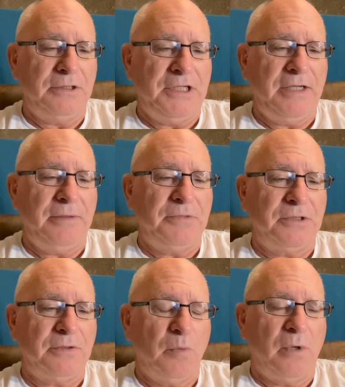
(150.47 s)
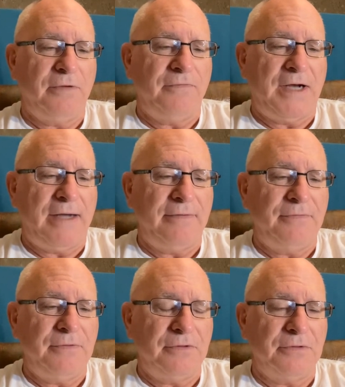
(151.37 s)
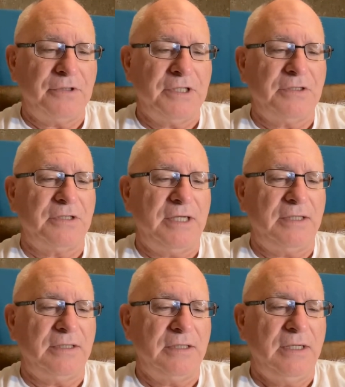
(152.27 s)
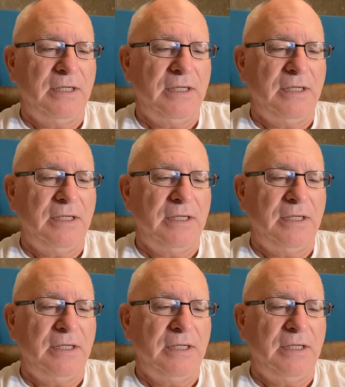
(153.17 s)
James 1:5 through 6 says.